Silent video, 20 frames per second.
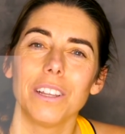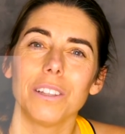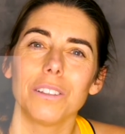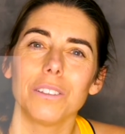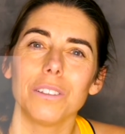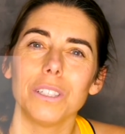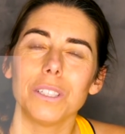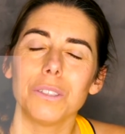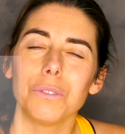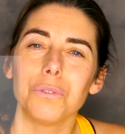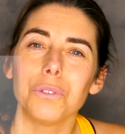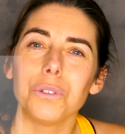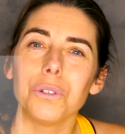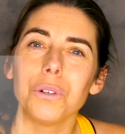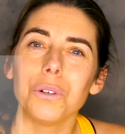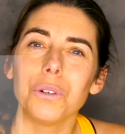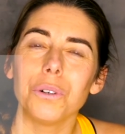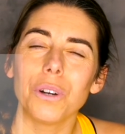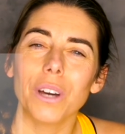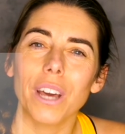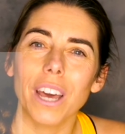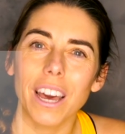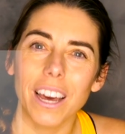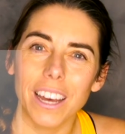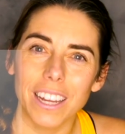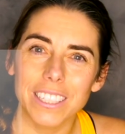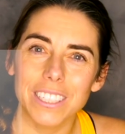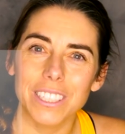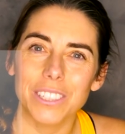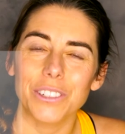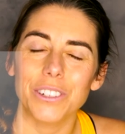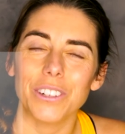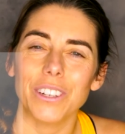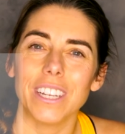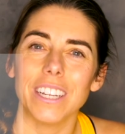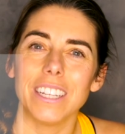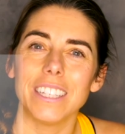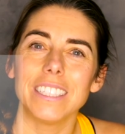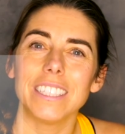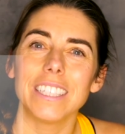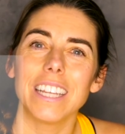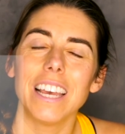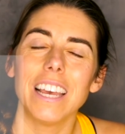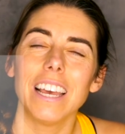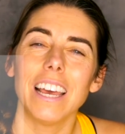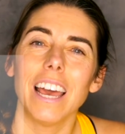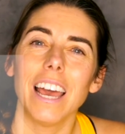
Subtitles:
These four categories